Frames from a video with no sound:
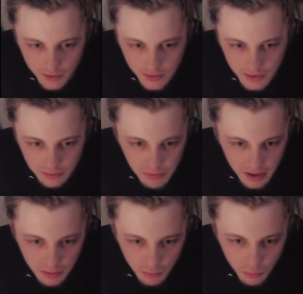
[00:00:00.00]
It would make
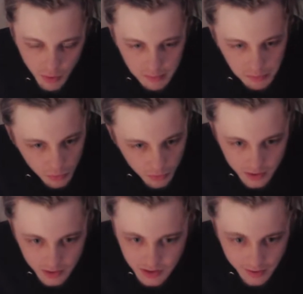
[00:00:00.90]
a way more
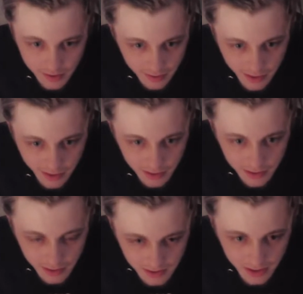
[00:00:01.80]
exciting
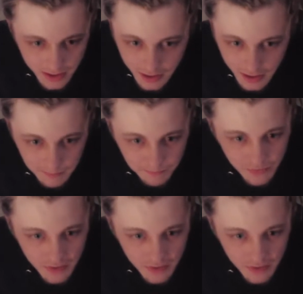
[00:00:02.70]
game.